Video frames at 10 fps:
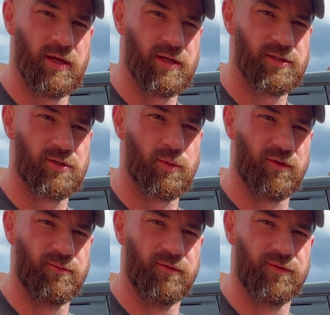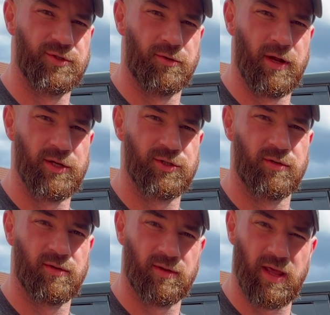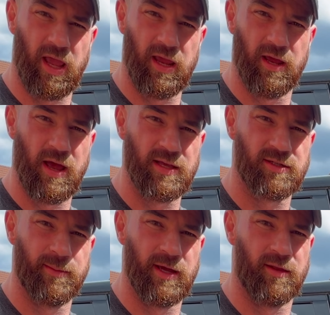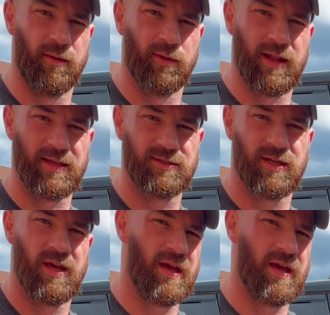It's a 12-month duration. They estimate that it would last.